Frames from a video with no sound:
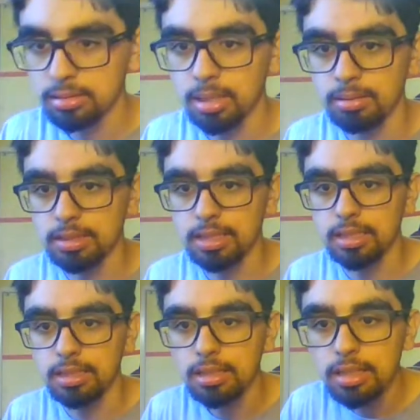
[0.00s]
No, I'm just
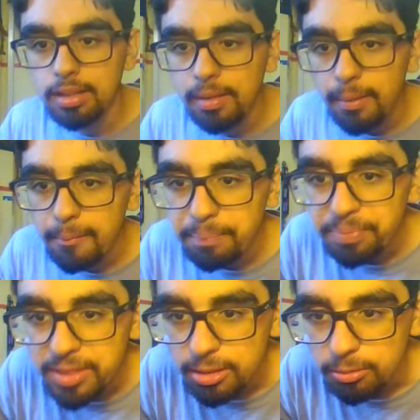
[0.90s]
kidding.
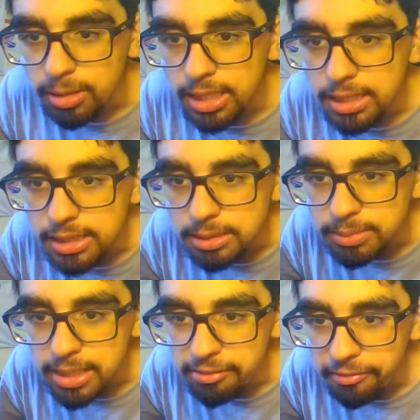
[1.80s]
What is
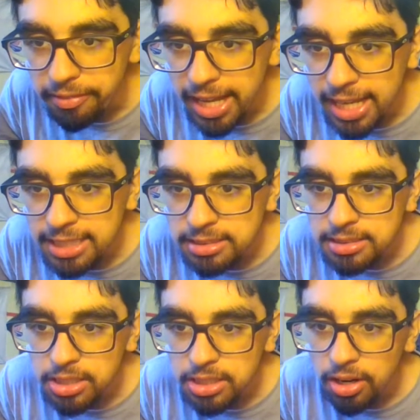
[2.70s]
my
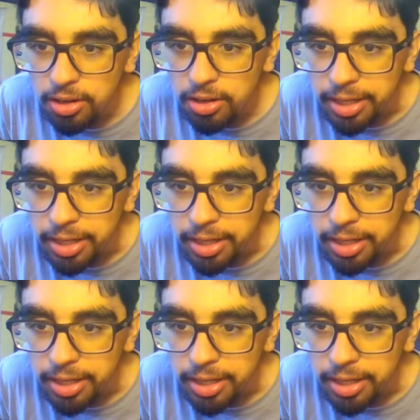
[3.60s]
fastest car?